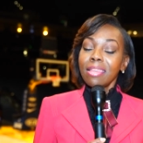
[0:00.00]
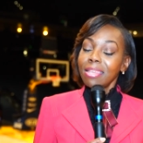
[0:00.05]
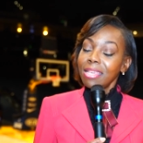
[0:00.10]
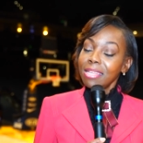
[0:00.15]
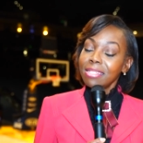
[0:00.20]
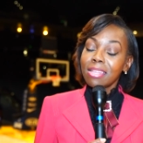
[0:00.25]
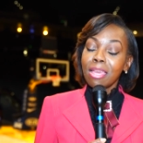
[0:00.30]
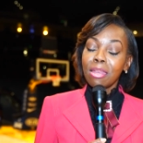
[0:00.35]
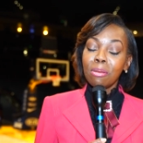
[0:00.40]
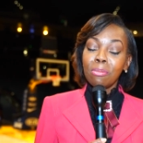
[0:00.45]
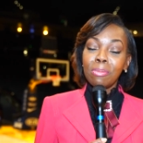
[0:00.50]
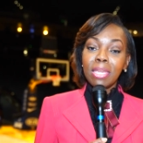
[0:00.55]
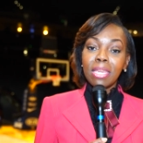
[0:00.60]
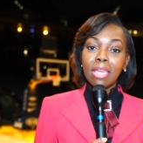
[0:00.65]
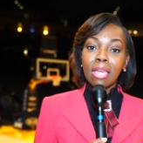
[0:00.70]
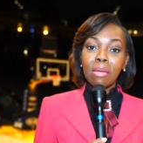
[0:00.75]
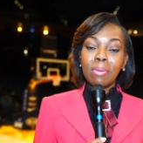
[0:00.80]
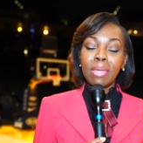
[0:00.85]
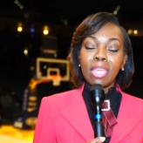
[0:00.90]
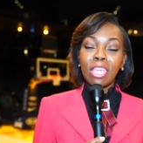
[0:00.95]
He's going to be
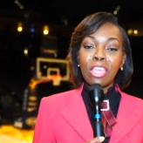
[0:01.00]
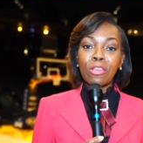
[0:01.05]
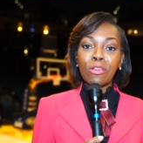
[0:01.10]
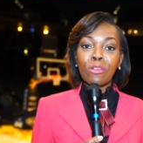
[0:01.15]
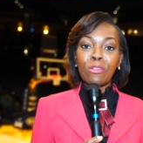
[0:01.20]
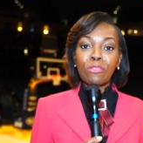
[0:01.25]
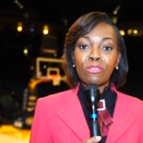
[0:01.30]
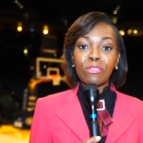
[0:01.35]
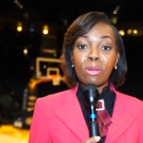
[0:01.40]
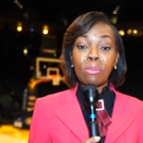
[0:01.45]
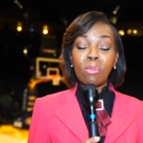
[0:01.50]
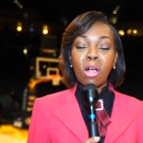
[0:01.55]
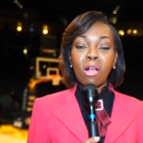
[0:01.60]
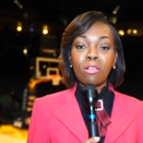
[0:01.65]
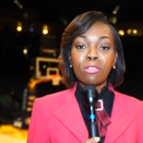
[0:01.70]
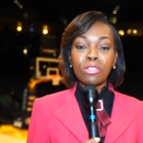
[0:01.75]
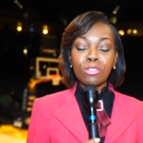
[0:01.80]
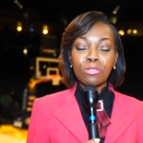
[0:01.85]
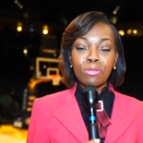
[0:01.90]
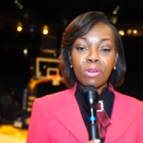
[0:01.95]
coming here from
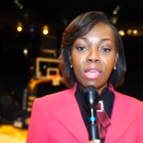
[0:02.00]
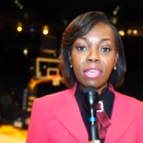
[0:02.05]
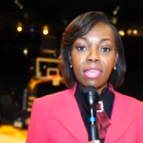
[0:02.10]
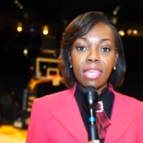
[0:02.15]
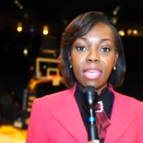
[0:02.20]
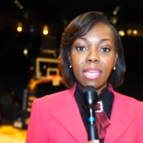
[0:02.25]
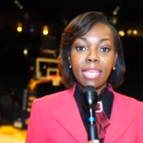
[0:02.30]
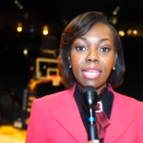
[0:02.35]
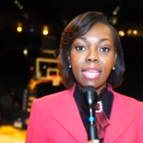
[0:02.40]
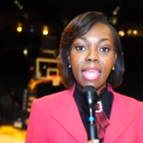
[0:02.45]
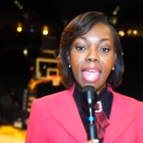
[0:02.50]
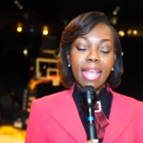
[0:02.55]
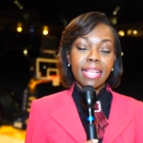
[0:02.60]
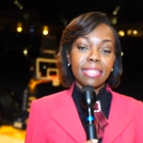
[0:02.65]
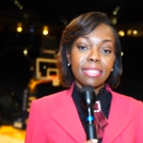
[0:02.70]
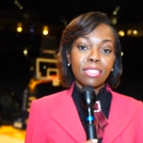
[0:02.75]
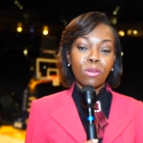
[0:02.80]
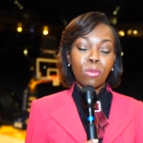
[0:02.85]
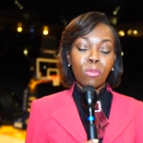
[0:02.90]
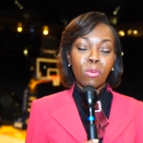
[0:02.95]
Australia. He
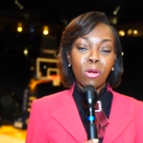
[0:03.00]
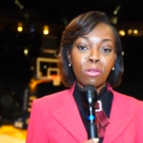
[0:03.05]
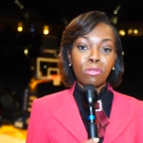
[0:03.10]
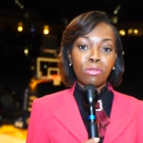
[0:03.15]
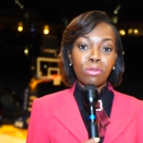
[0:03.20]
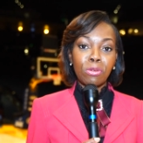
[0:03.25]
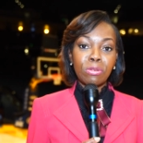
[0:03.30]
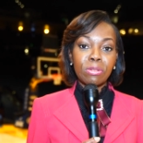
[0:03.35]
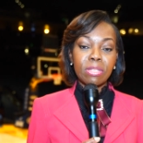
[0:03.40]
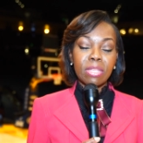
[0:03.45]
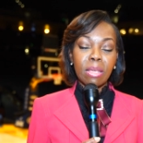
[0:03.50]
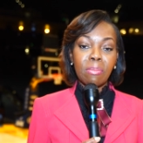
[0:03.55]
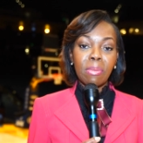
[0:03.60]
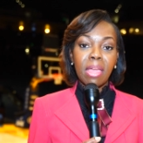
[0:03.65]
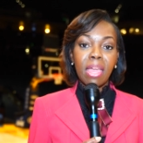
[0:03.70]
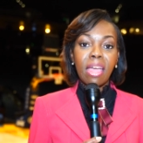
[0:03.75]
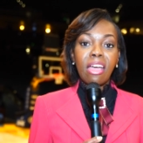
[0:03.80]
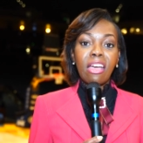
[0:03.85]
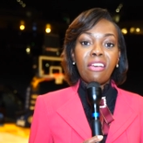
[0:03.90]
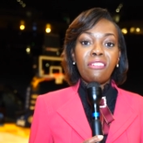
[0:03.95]
has to work through some
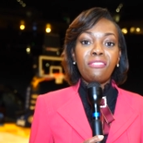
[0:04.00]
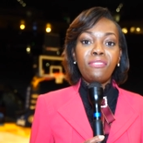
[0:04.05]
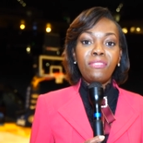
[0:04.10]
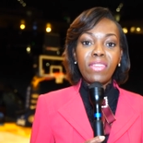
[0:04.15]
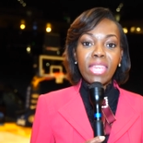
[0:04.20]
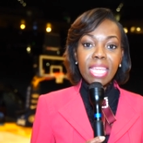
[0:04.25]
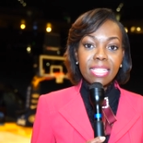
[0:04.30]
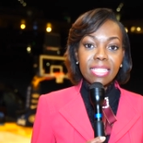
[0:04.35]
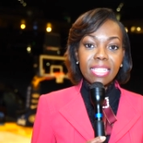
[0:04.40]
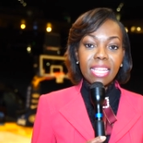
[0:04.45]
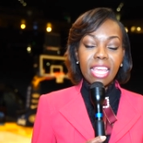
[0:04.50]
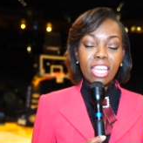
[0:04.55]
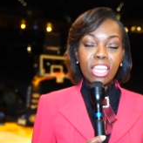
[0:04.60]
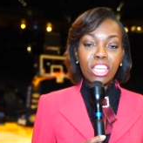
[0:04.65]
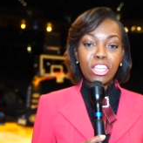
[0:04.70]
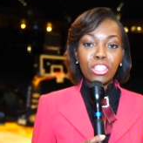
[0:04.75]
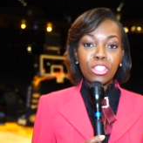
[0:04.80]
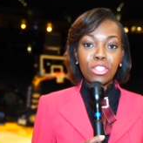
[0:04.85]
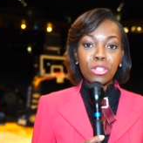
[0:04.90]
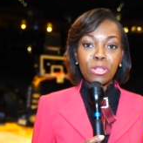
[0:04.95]
visa
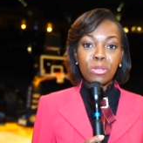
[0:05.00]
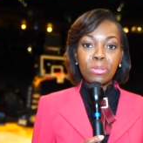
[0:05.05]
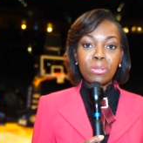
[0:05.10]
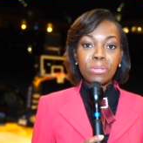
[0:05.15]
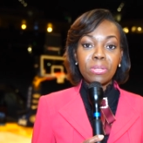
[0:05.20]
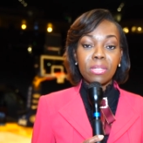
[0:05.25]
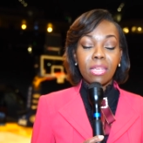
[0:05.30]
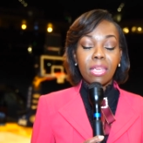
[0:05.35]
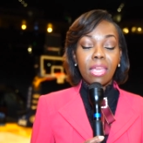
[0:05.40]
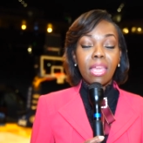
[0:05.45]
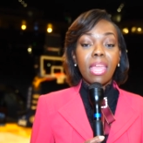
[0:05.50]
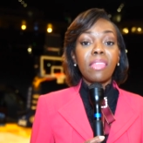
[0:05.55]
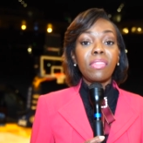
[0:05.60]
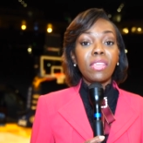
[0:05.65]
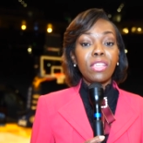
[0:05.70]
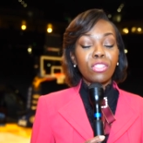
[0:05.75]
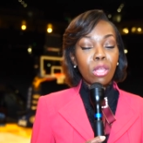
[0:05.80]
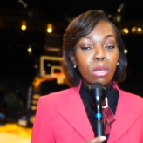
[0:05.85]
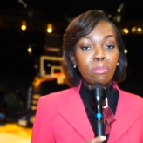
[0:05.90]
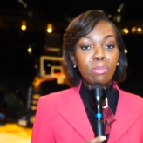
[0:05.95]
issues, and
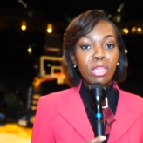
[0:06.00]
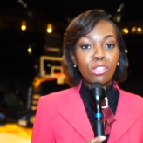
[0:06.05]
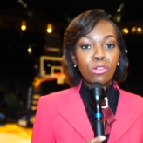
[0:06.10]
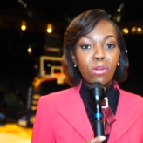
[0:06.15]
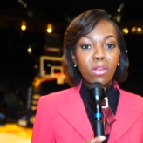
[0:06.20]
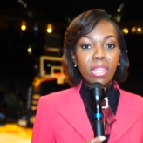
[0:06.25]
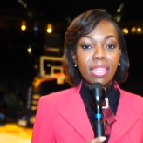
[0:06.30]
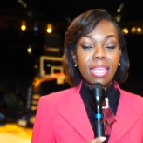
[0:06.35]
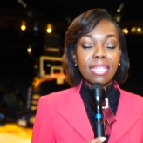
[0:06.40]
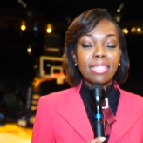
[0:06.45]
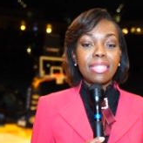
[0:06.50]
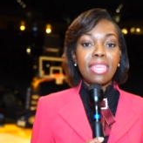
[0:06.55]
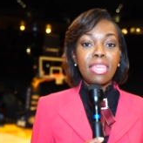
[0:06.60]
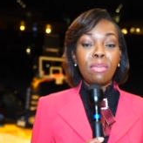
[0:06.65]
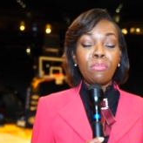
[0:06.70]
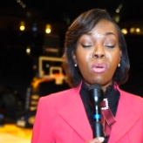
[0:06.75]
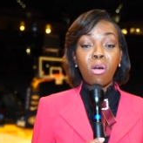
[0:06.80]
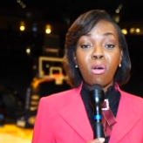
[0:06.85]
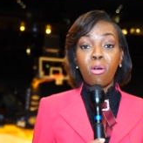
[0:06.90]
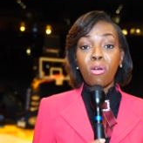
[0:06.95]
he's going to be joining the
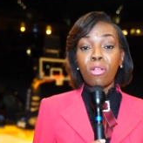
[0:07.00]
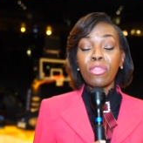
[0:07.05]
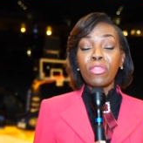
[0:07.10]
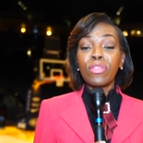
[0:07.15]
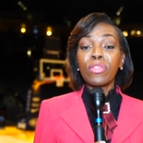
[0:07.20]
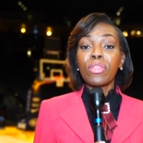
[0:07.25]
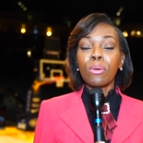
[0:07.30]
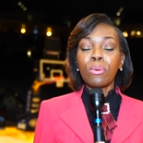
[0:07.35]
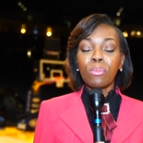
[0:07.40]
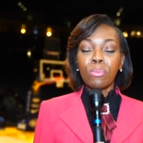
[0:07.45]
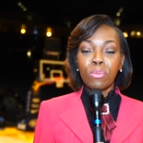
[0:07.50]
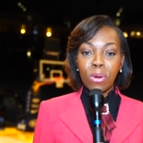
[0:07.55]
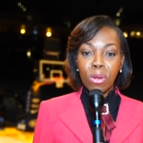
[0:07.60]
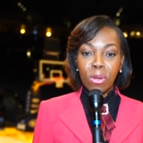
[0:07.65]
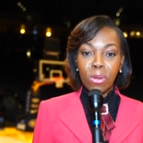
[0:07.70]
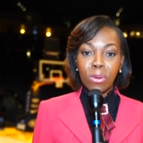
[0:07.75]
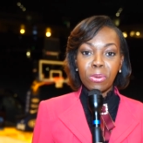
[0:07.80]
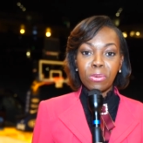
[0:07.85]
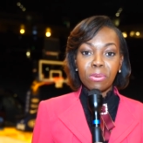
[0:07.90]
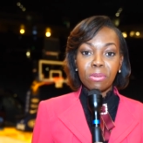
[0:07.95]
team on the
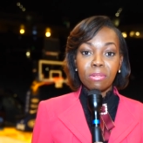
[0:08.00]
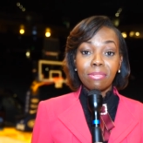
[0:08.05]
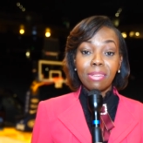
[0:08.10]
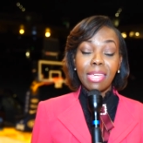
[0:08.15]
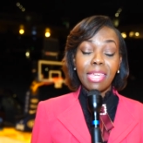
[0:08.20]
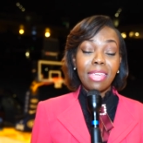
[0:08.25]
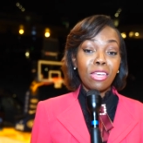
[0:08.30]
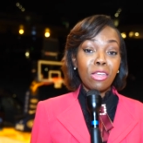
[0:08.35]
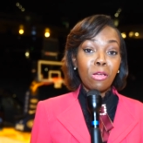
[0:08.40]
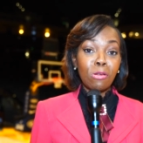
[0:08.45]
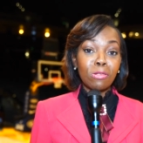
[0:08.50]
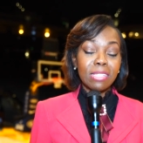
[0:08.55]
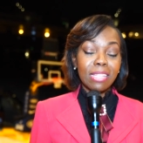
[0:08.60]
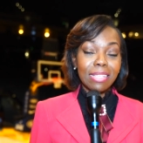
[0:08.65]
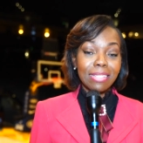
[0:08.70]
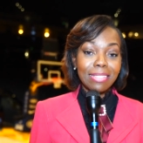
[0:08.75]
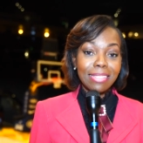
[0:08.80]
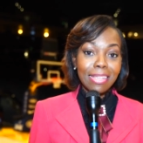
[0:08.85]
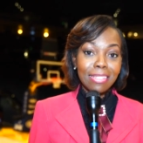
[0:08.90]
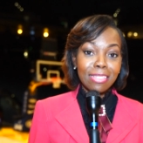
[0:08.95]
road. He knows
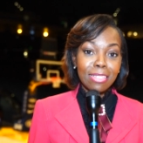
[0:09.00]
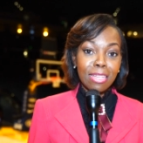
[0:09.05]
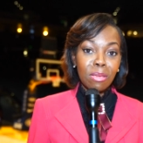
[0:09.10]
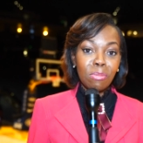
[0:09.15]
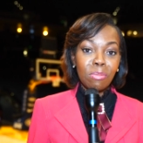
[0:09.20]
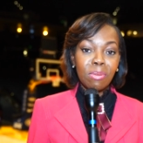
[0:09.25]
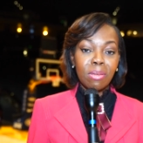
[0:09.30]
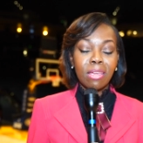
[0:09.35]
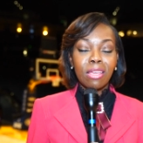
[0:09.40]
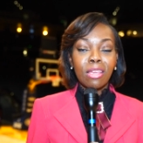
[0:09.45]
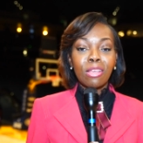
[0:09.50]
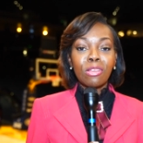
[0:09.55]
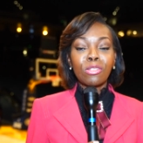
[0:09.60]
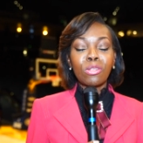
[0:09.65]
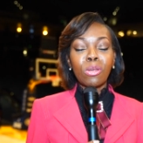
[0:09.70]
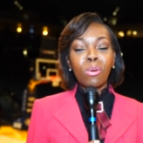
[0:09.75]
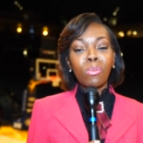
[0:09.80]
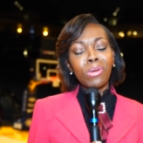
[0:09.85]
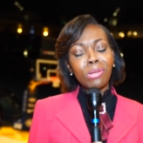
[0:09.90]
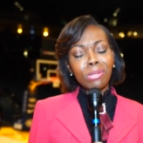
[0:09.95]
the system,
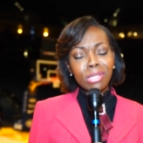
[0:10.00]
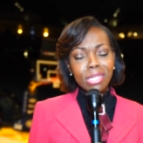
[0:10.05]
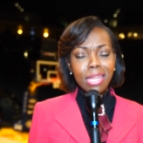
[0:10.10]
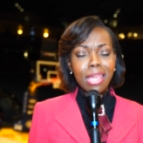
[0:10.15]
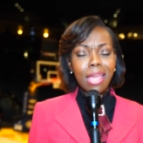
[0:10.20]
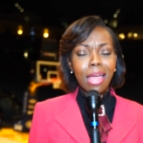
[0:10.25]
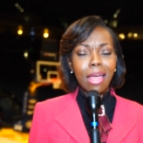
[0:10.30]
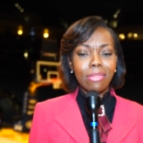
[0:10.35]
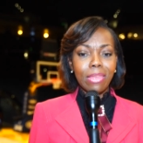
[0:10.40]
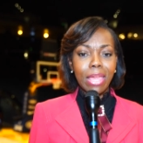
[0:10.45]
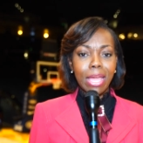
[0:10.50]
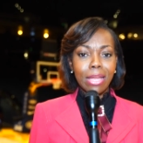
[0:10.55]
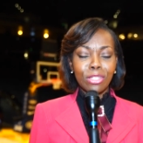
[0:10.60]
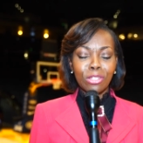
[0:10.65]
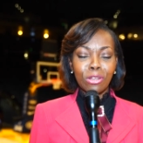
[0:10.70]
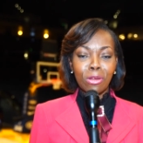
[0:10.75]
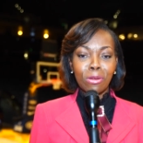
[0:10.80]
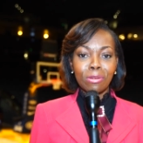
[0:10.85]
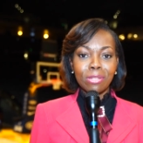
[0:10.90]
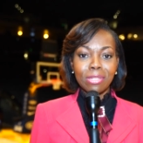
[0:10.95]
so we'll see how that
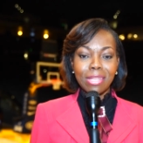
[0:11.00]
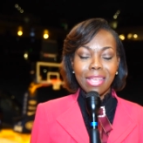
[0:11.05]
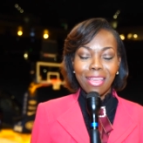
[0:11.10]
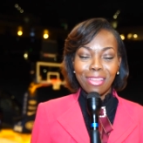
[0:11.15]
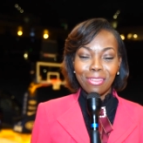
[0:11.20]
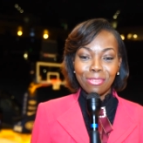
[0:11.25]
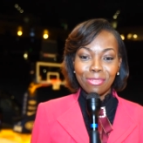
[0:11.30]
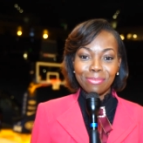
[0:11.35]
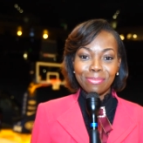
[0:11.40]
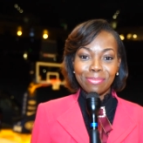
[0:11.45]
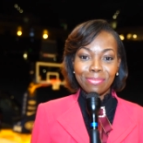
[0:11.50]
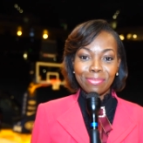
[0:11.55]
turns out.